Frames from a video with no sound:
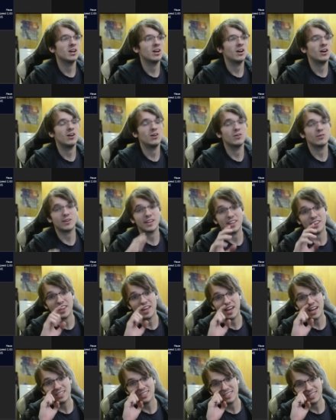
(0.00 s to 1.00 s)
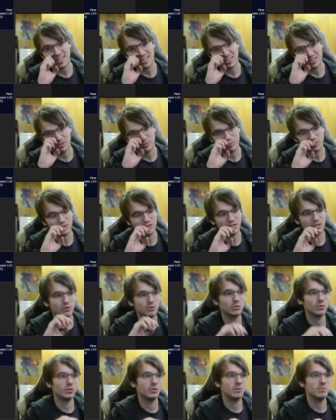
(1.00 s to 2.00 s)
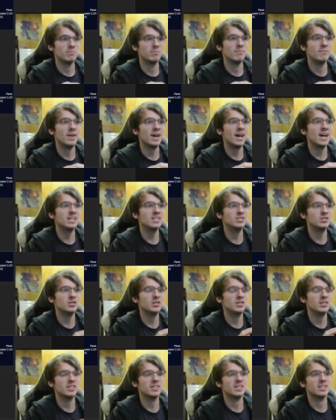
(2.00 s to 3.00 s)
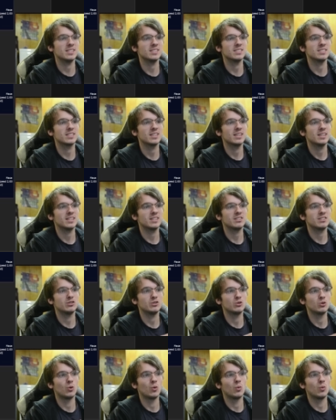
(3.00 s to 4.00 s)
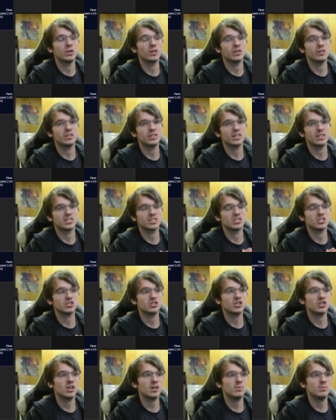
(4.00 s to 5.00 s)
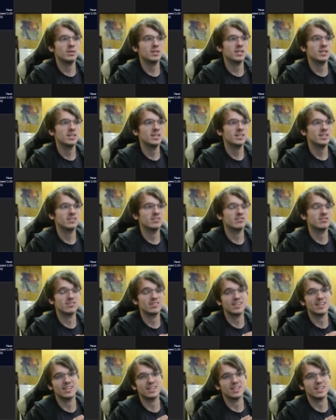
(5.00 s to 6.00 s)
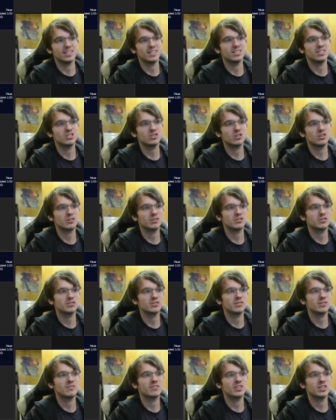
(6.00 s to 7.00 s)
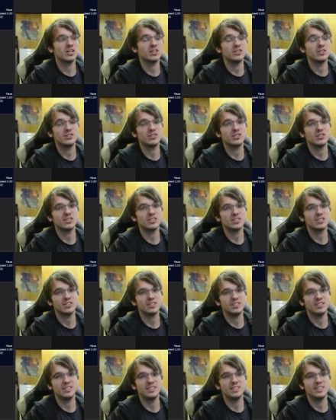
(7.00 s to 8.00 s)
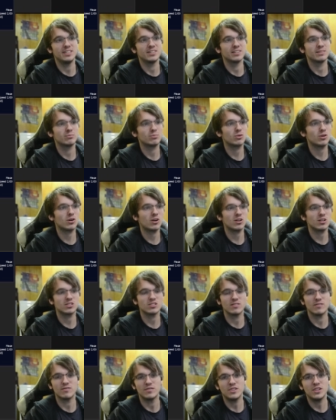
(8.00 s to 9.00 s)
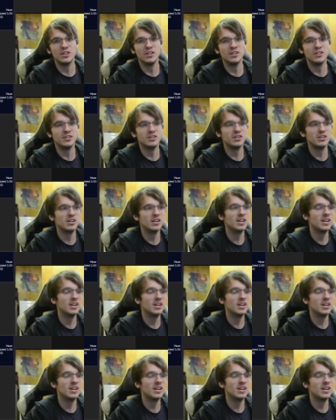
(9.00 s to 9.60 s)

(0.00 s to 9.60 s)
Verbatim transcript: Okay, that sounds pretty cool. Imagine this. You're dual wielding as a shaman, you're getting discharges of thunder, dealing procs of thunder,